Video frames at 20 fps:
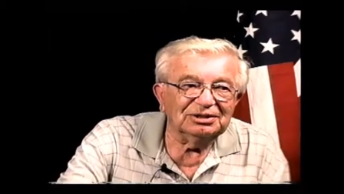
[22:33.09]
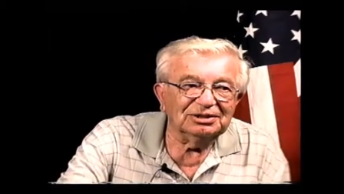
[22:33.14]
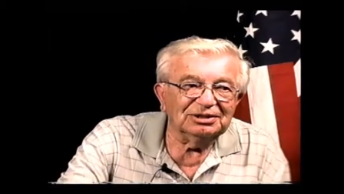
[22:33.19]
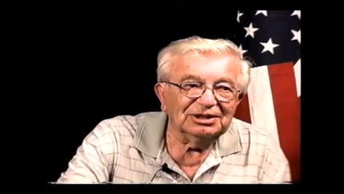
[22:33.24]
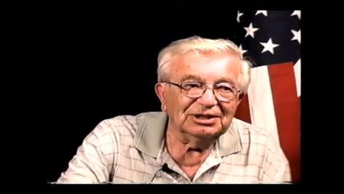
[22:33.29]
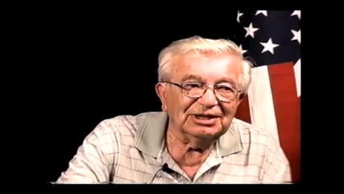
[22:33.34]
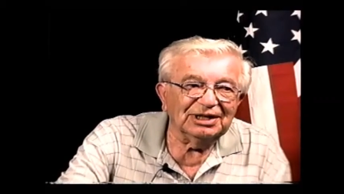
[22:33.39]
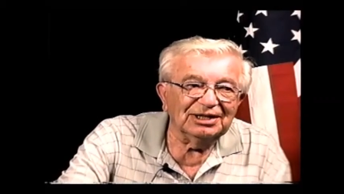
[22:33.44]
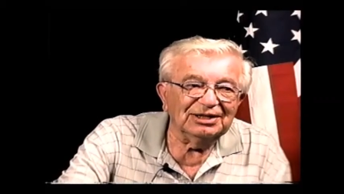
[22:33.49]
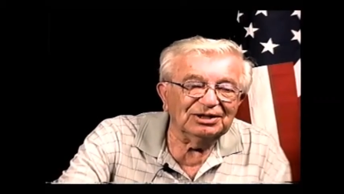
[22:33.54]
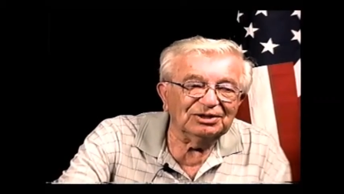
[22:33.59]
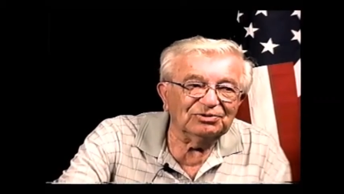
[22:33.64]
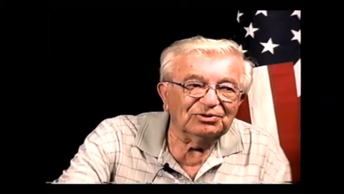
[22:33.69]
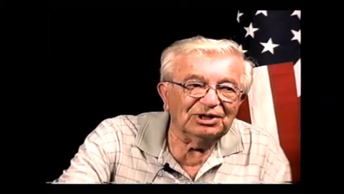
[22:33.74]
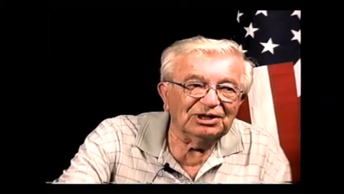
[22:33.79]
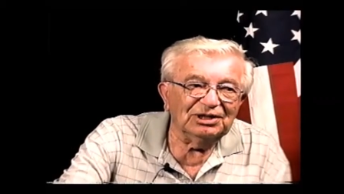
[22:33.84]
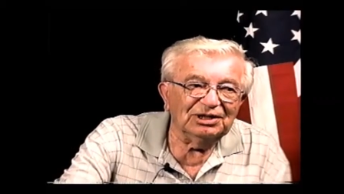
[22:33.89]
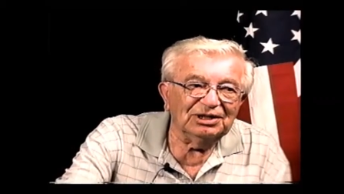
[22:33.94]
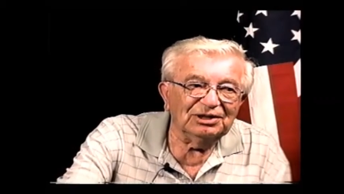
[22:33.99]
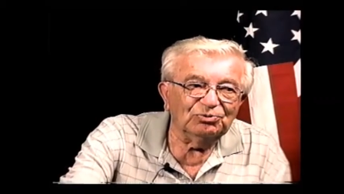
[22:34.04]
the end,
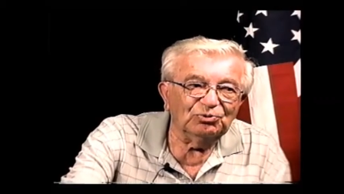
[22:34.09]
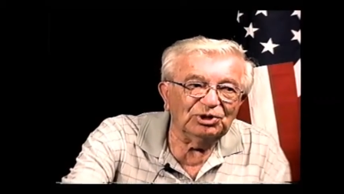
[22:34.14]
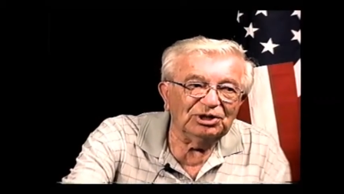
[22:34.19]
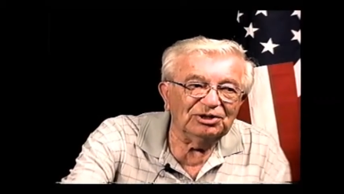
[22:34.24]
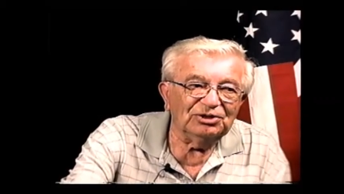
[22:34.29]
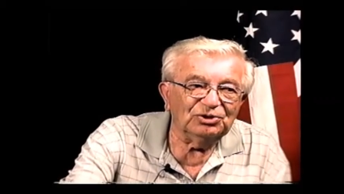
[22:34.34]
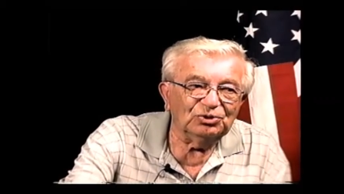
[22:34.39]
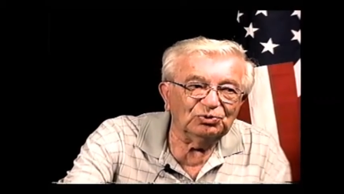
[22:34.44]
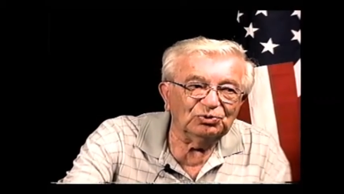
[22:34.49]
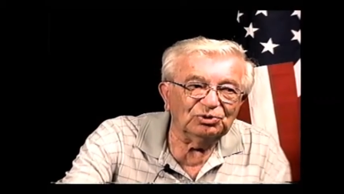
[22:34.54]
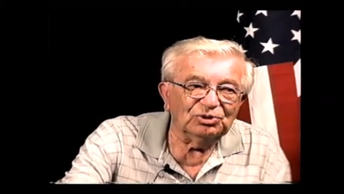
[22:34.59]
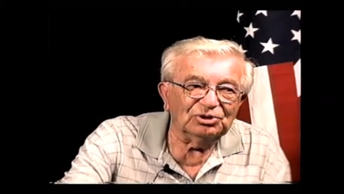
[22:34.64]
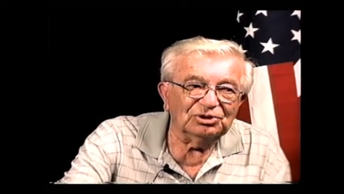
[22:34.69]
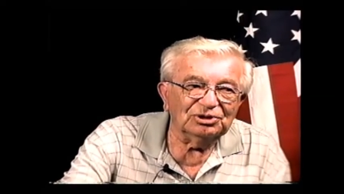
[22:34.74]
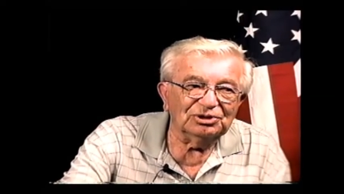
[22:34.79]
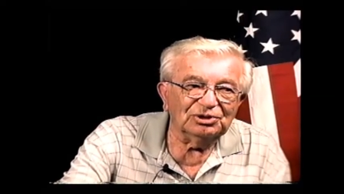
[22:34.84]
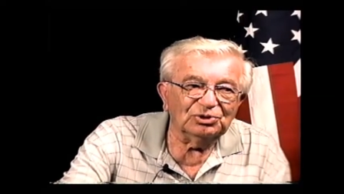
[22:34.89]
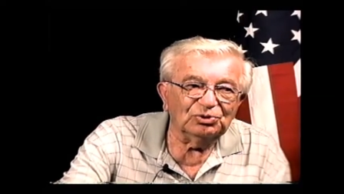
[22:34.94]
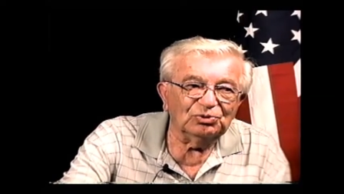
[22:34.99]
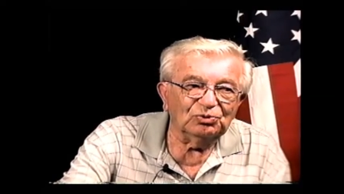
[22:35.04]
and it went into
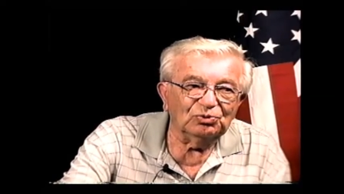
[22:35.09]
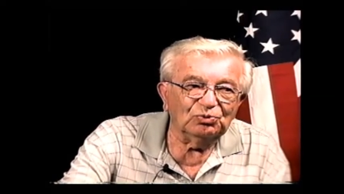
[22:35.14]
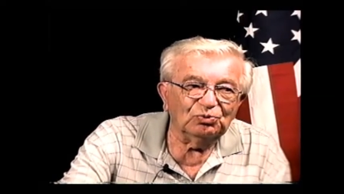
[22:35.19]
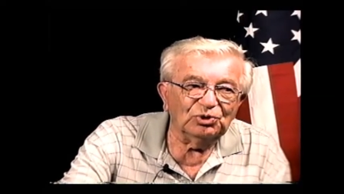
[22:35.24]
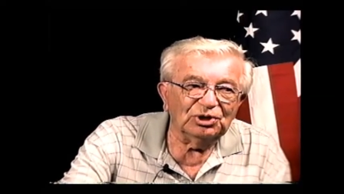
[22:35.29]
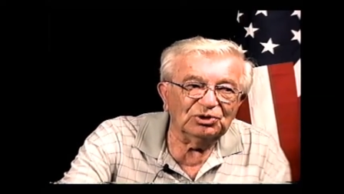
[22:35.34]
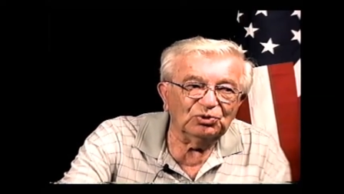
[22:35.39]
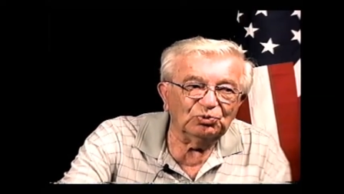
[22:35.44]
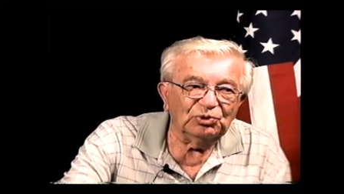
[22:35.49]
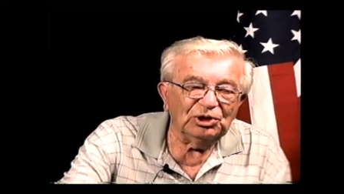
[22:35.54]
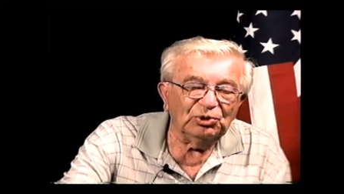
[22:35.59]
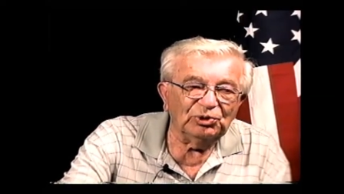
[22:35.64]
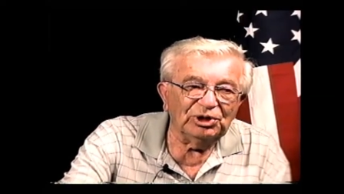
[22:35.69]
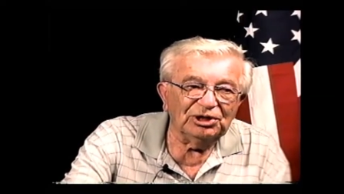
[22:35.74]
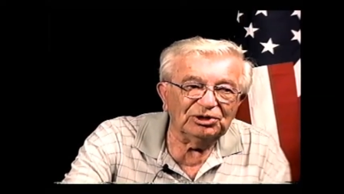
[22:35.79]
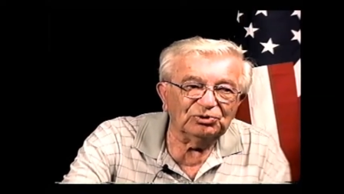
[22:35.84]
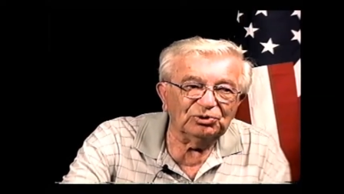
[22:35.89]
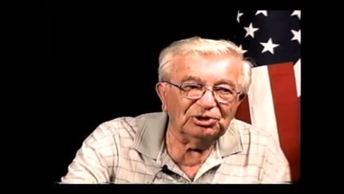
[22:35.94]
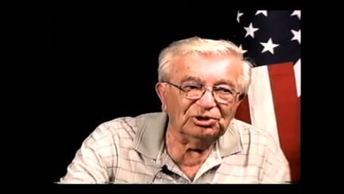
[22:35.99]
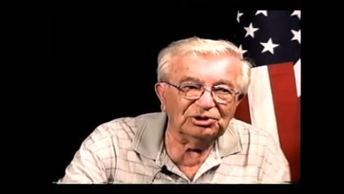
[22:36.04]
the one wheel went
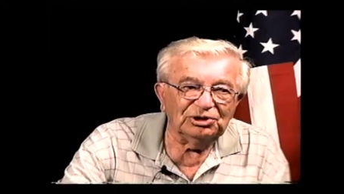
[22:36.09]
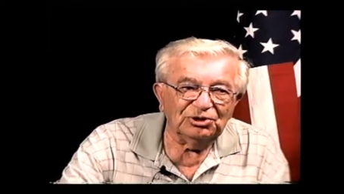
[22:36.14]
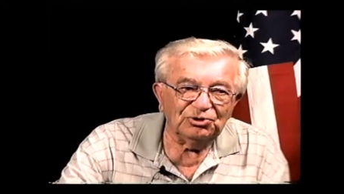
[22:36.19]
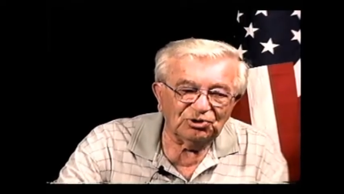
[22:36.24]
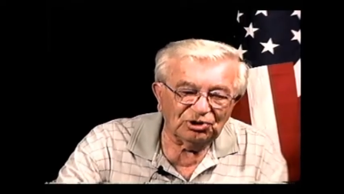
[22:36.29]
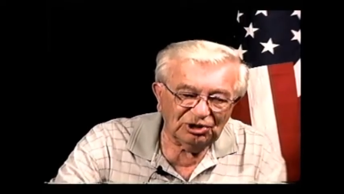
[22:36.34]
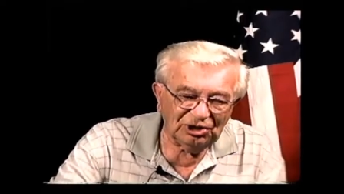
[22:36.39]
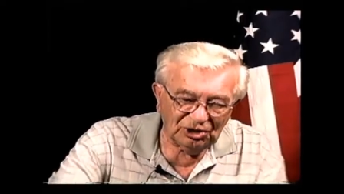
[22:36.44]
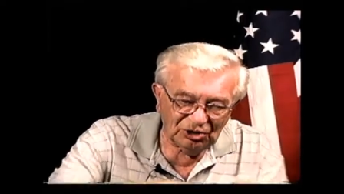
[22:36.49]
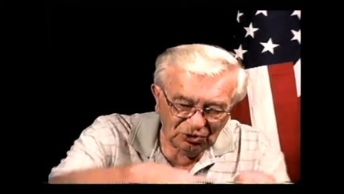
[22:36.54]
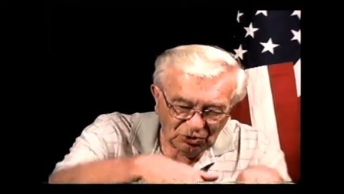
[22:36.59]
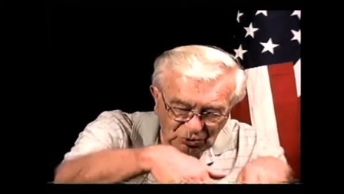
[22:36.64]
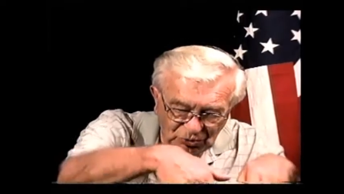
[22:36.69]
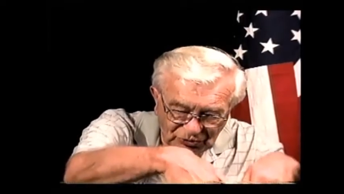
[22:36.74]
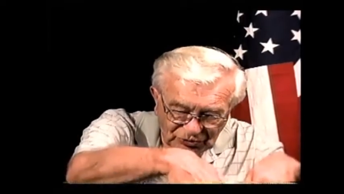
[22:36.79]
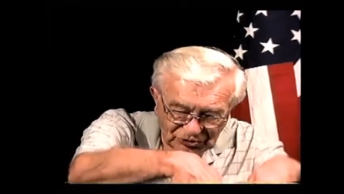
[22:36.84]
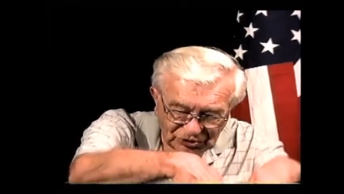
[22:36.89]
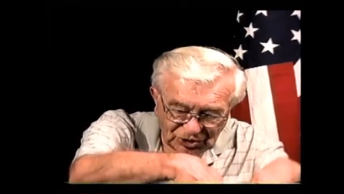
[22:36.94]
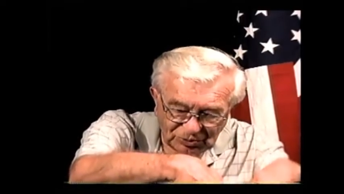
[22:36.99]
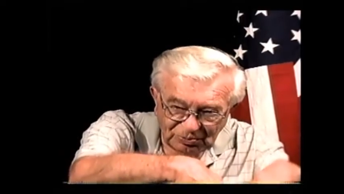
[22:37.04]
into a ditch, and it
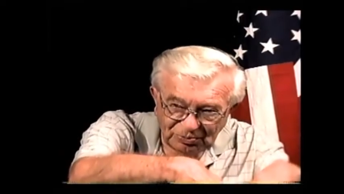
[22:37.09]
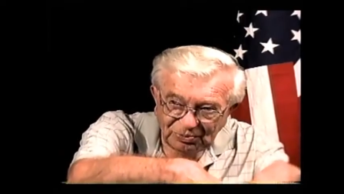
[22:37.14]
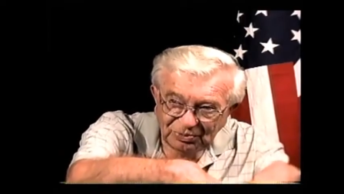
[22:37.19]
nosed up.